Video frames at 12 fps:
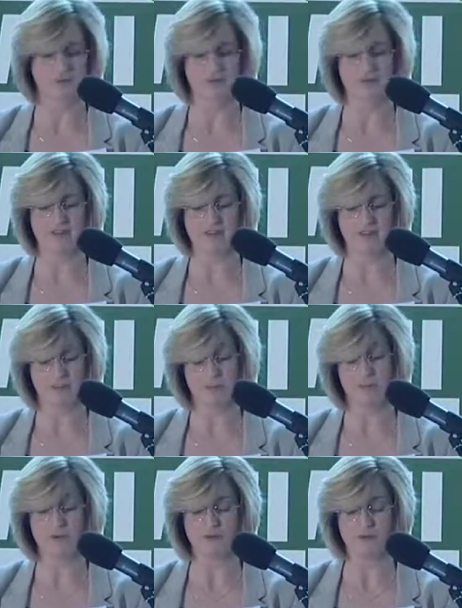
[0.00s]
with
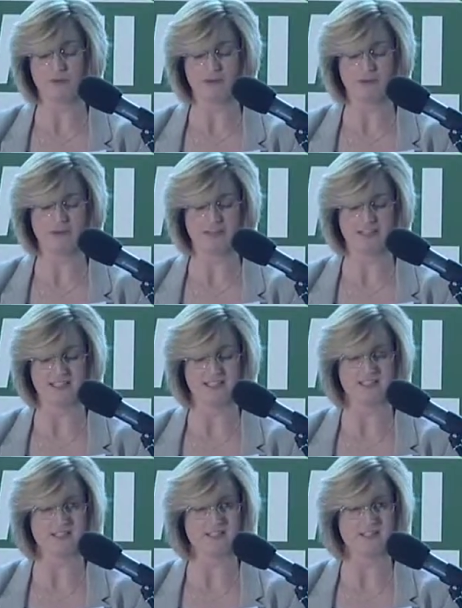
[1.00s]
topography in the first
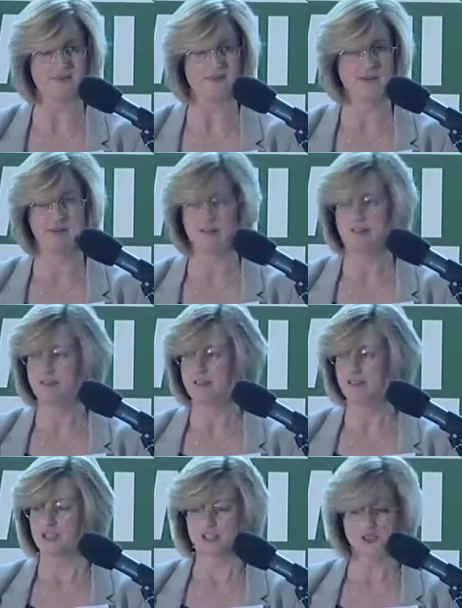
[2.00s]
instance.
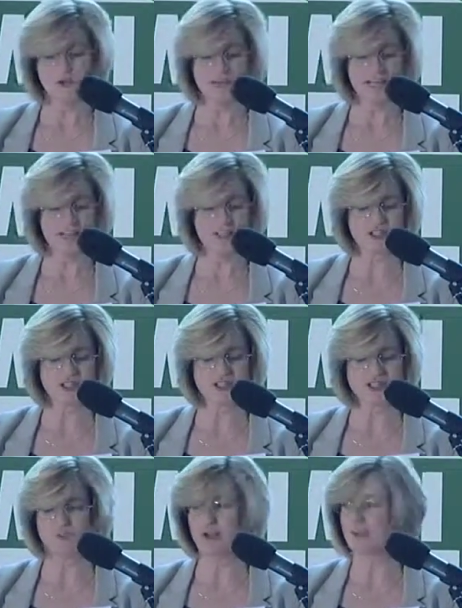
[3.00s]
Just draw attention
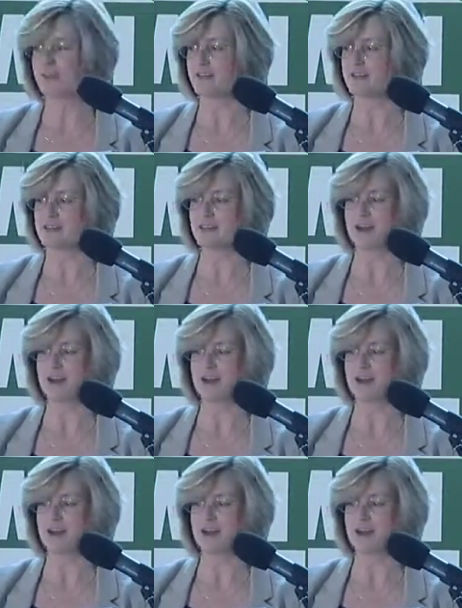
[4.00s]
to the fact that there's a